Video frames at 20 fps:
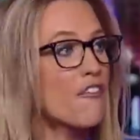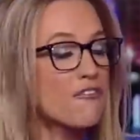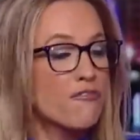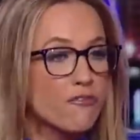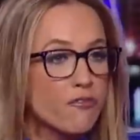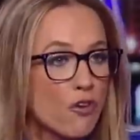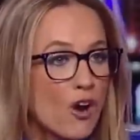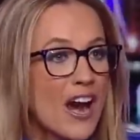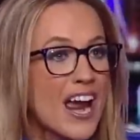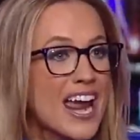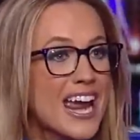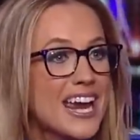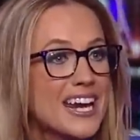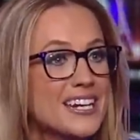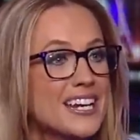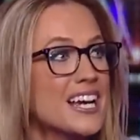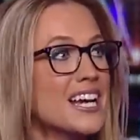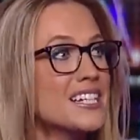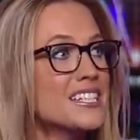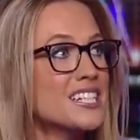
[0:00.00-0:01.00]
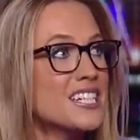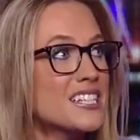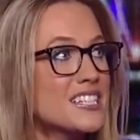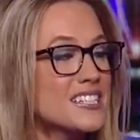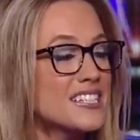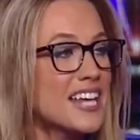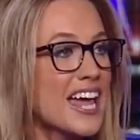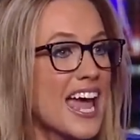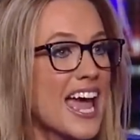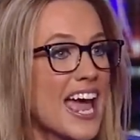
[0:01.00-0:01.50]
afraid to
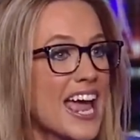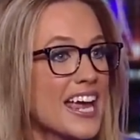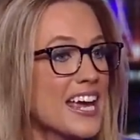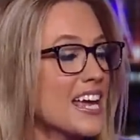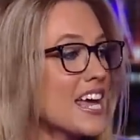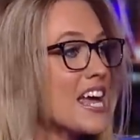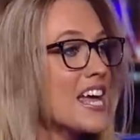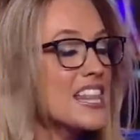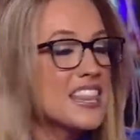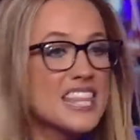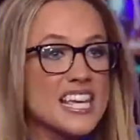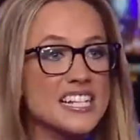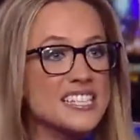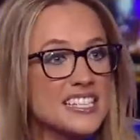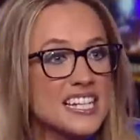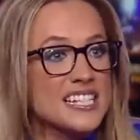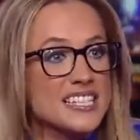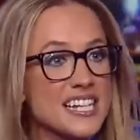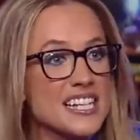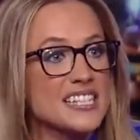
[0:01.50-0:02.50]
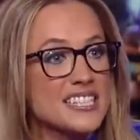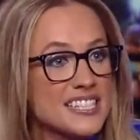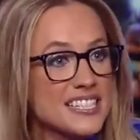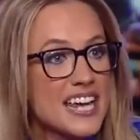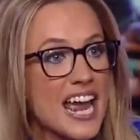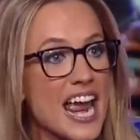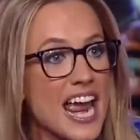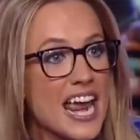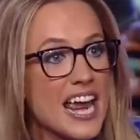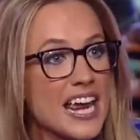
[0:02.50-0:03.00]
say, this is
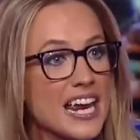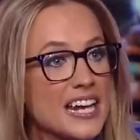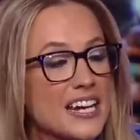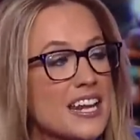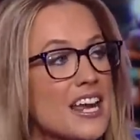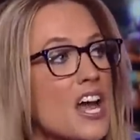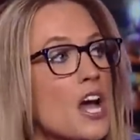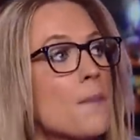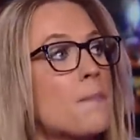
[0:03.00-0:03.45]
insane,